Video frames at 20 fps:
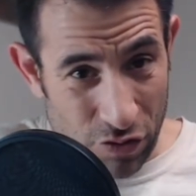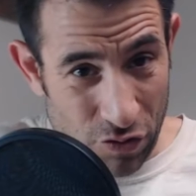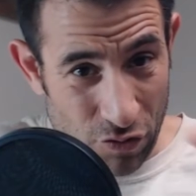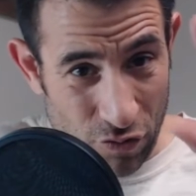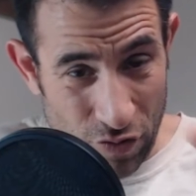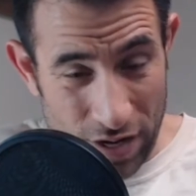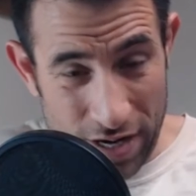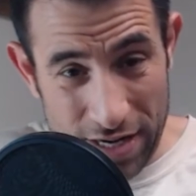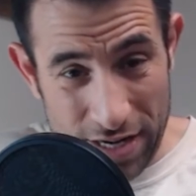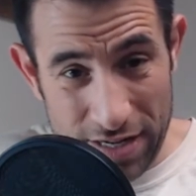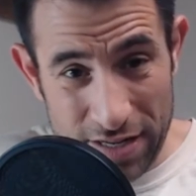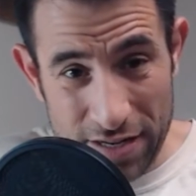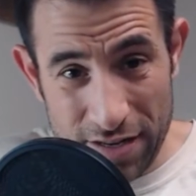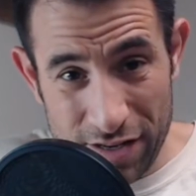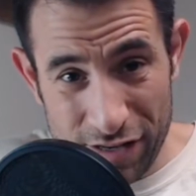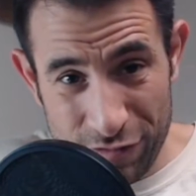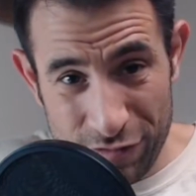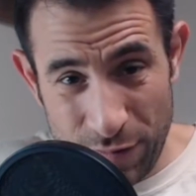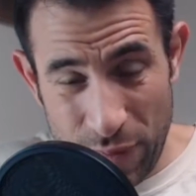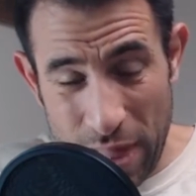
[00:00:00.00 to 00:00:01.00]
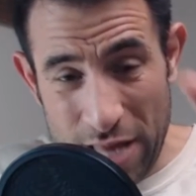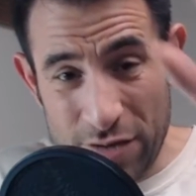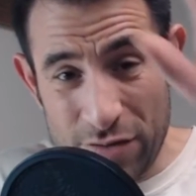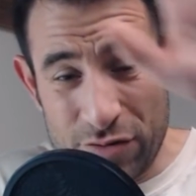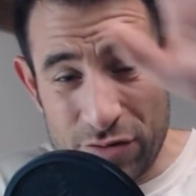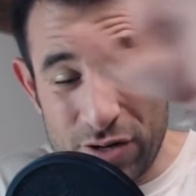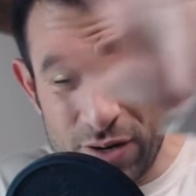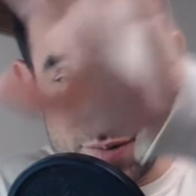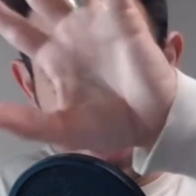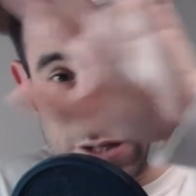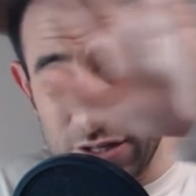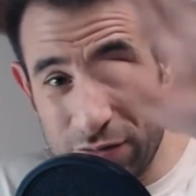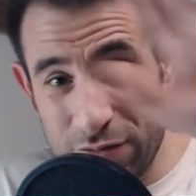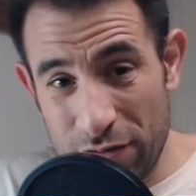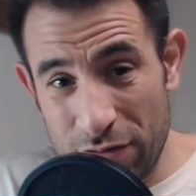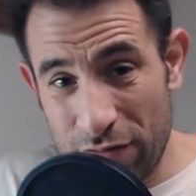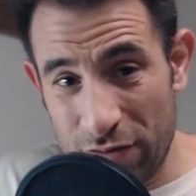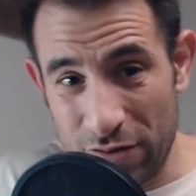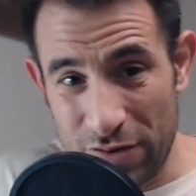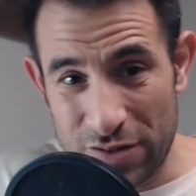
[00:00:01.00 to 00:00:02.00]
grade and your numbers of
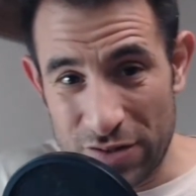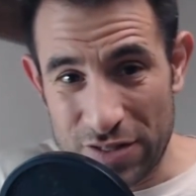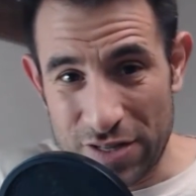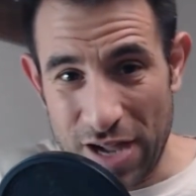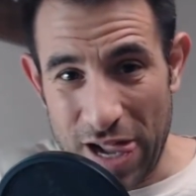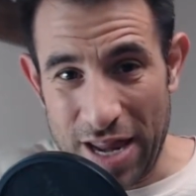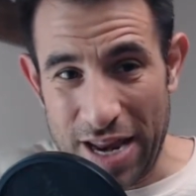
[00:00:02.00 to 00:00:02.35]
reviews,